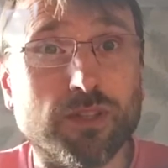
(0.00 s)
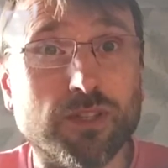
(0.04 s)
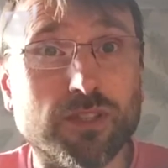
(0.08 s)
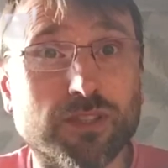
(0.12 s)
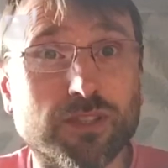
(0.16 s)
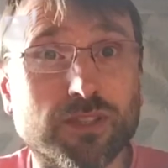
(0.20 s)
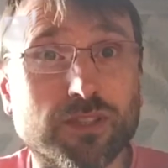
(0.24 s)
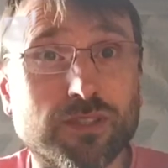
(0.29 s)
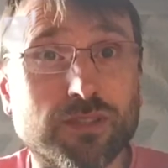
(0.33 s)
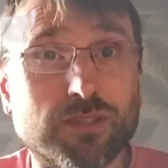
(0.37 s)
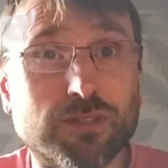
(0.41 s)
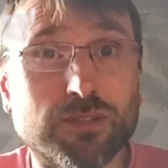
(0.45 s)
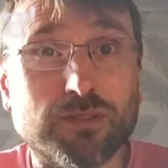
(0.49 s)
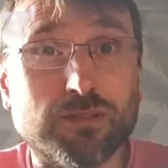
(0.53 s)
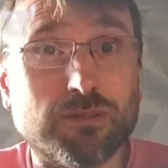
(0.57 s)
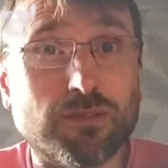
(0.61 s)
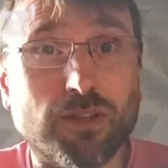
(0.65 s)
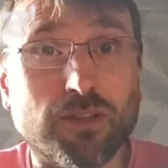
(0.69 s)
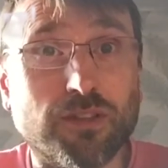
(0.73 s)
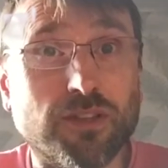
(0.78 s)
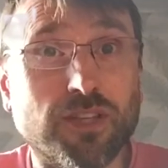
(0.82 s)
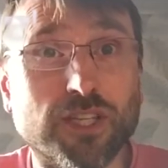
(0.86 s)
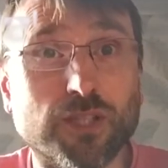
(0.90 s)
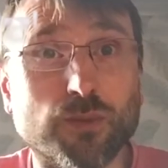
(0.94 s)
the
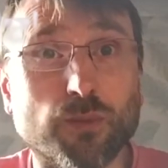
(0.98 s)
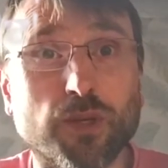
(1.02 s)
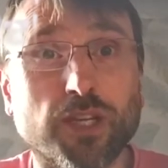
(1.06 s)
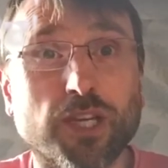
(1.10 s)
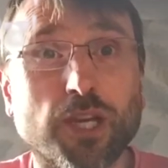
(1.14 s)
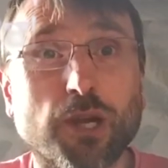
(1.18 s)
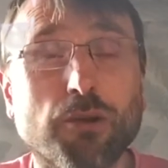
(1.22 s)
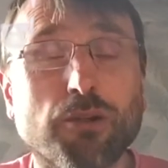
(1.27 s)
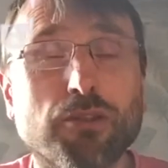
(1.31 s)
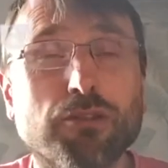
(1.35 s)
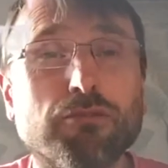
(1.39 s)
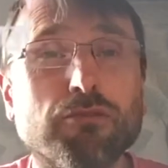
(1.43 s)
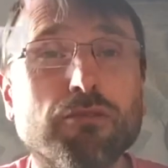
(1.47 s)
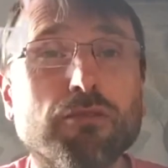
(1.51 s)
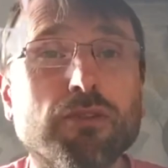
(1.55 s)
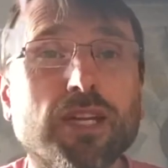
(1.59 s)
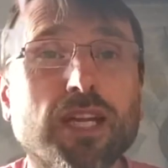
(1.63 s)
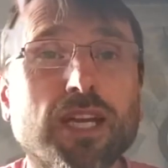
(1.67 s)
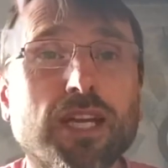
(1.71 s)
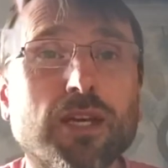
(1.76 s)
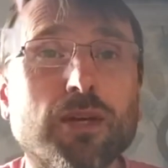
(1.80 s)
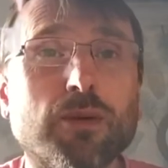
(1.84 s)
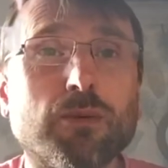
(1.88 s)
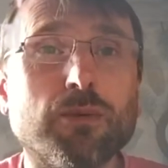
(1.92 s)
things we're going through
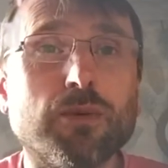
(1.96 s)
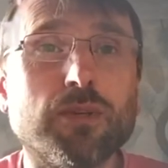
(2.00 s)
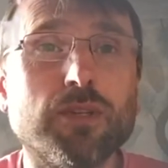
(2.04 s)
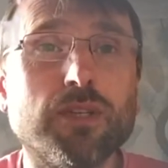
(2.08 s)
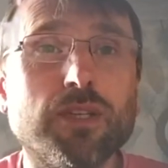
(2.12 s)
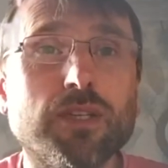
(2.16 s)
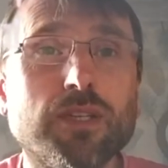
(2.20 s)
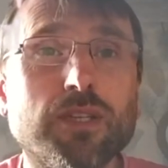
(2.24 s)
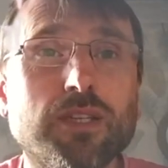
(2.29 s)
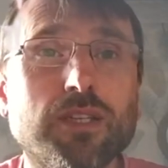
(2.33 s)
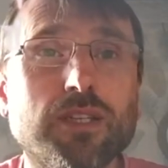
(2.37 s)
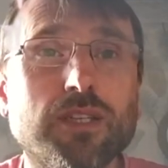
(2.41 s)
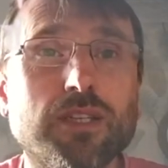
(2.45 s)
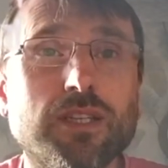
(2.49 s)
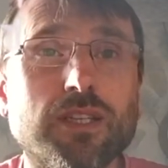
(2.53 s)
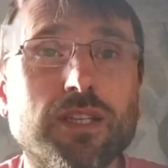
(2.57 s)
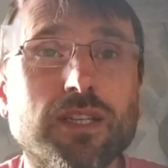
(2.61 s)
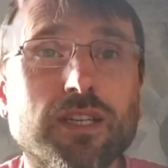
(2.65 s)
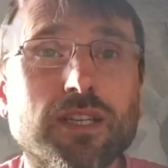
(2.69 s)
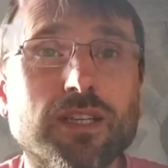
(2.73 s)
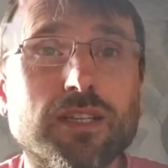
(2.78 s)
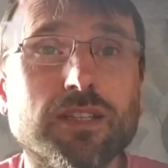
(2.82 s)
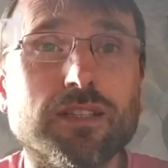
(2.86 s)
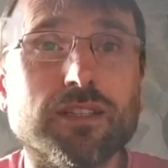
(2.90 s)
now
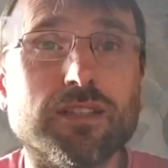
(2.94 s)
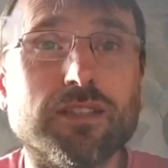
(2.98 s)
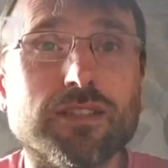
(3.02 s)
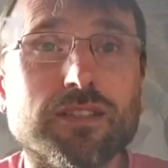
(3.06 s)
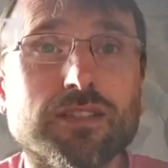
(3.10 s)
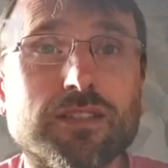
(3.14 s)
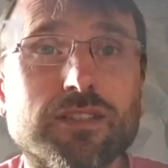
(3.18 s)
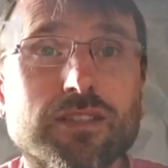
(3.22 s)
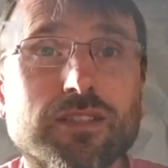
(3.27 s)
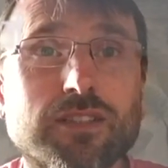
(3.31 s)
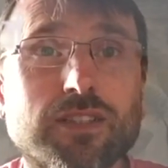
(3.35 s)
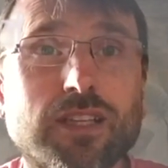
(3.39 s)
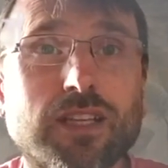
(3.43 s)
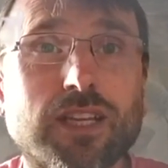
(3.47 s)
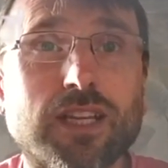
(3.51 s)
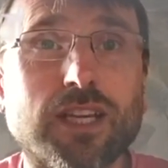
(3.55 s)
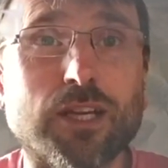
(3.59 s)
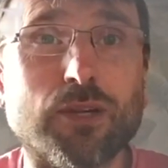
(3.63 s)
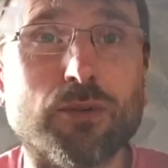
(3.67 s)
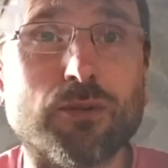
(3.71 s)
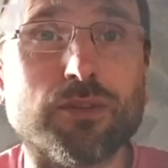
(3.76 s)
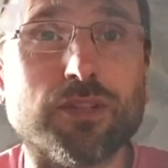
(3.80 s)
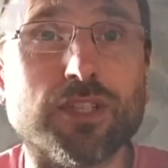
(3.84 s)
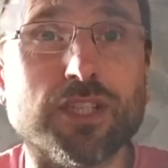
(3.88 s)
and
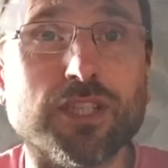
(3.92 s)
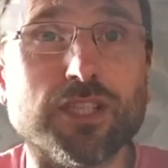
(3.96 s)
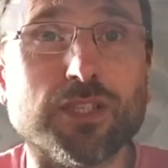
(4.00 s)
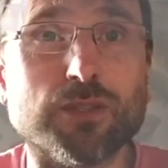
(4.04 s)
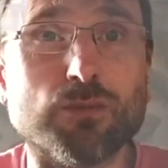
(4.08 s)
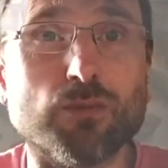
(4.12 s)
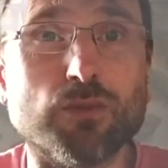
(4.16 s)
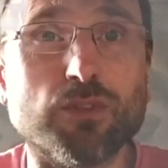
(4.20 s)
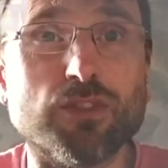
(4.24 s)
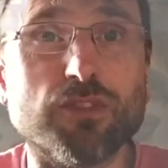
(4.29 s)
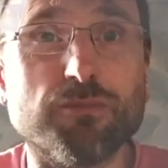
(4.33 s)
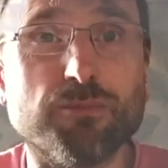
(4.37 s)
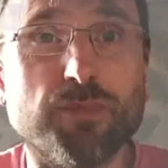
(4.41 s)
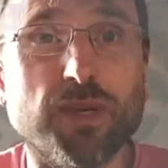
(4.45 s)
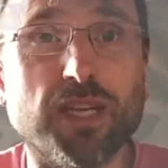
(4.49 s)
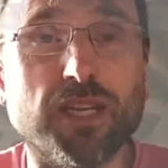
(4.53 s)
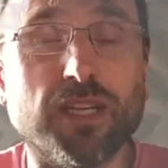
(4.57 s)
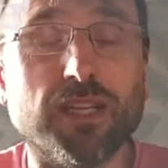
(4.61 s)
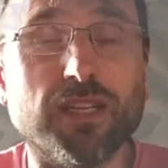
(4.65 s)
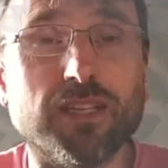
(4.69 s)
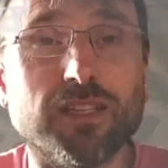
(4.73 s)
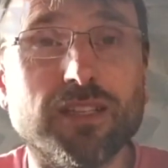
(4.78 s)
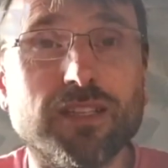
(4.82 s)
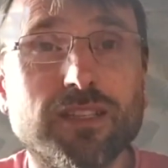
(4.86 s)
how things would have
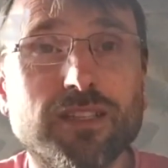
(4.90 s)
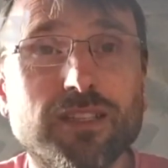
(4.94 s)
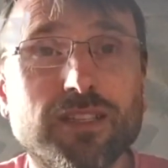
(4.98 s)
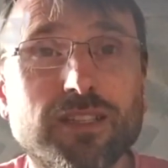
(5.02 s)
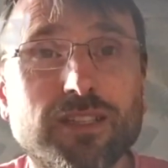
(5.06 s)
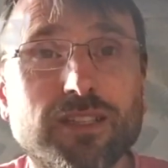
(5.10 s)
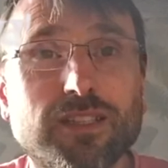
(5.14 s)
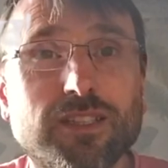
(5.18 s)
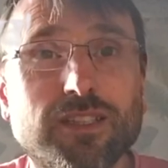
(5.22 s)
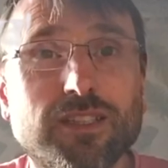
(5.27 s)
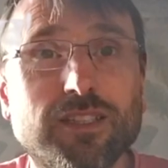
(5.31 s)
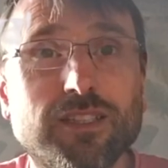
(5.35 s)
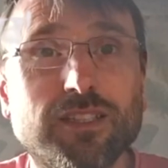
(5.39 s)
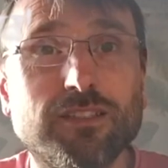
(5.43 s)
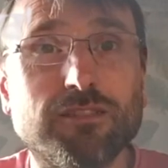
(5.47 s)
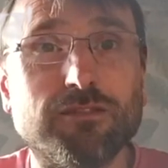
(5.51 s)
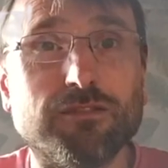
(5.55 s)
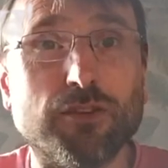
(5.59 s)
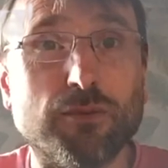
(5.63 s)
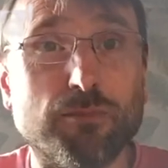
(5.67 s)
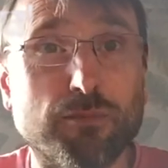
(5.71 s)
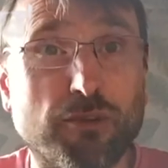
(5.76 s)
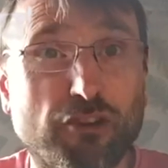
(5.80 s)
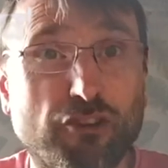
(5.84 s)
been
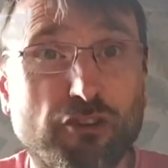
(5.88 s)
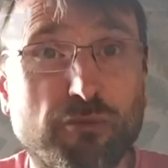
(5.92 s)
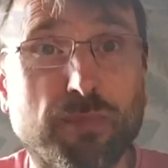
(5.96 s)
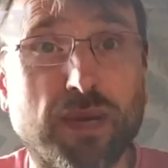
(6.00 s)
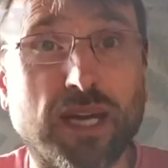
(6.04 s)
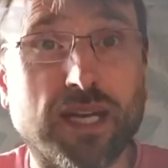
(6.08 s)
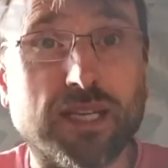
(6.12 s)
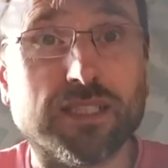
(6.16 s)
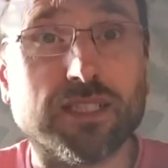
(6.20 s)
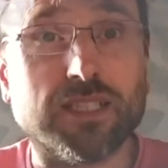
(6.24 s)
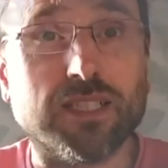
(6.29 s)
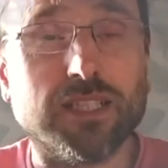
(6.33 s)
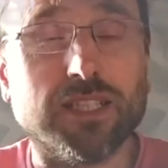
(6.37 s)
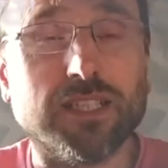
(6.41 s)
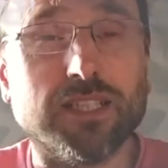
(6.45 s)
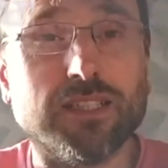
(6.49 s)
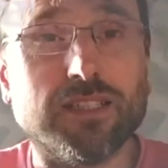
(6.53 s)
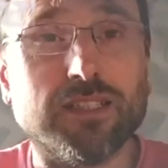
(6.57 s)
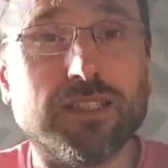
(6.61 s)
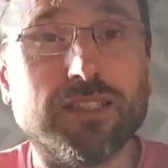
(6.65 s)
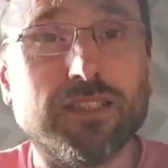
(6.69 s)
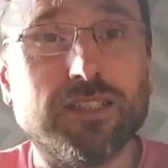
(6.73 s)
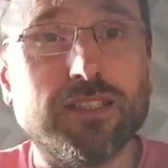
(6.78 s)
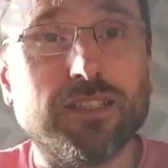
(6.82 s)
for Mary Magdalene
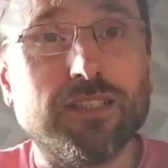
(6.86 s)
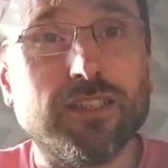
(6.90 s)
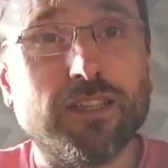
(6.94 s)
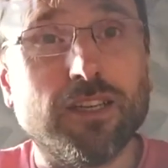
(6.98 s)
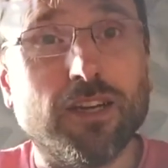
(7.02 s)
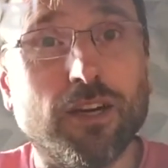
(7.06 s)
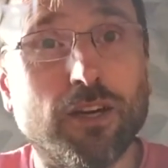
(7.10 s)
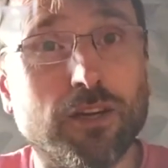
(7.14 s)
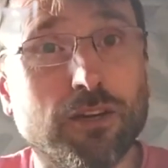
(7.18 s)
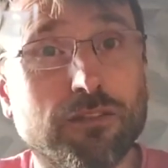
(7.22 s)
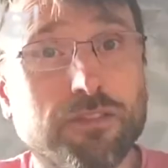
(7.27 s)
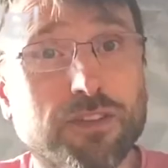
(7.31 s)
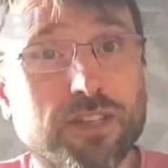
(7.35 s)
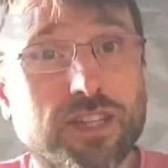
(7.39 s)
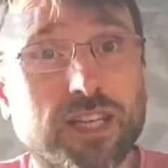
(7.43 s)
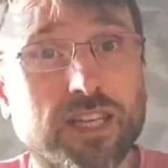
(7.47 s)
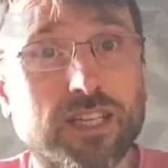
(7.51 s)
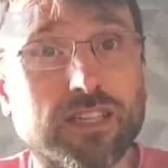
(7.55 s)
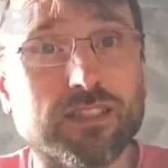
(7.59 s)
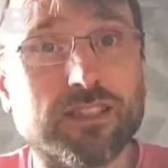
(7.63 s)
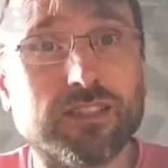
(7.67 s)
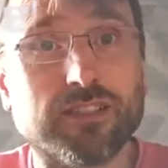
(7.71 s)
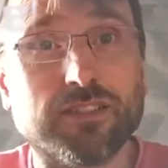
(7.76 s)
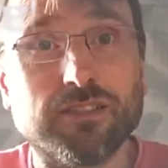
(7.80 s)
over
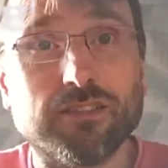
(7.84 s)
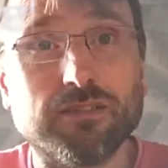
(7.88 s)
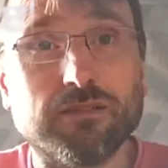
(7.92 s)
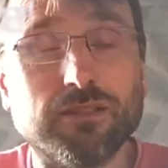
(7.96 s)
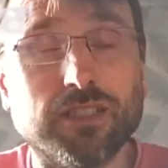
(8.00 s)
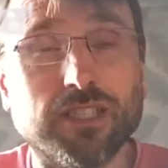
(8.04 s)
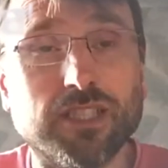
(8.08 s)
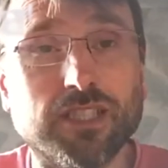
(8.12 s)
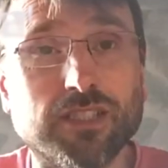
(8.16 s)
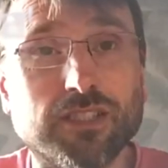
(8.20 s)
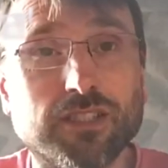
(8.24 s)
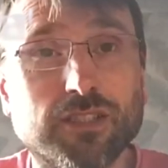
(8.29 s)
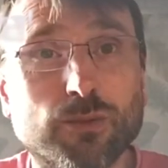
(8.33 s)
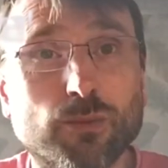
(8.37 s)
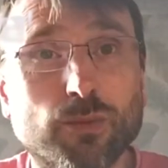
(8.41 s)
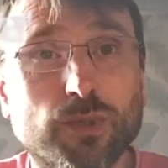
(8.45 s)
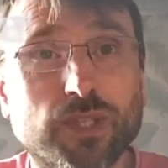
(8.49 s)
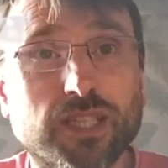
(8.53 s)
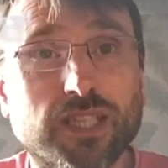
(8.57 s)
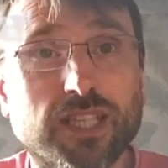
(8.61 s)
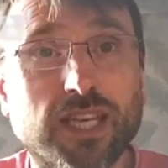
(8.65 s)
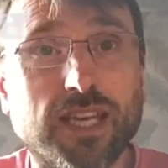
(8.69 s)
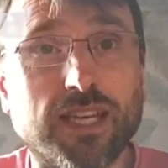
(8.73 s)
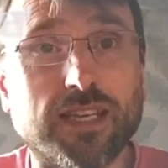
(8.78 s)
that Easter
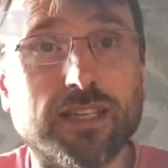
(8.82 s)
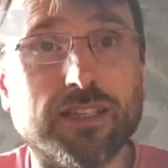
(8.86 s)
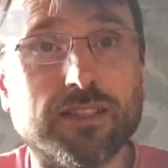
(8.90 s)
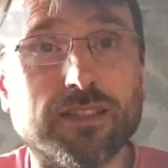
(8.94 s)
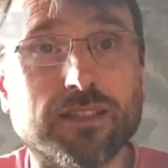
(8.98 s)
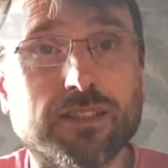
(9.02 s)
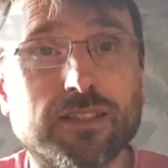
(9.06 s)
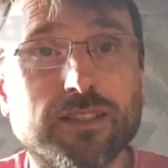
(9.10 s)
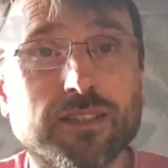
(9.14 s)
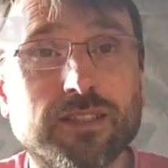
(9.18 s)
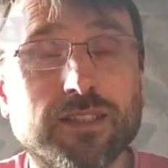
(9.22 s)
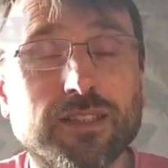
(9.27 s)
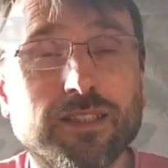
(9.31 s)
weekend.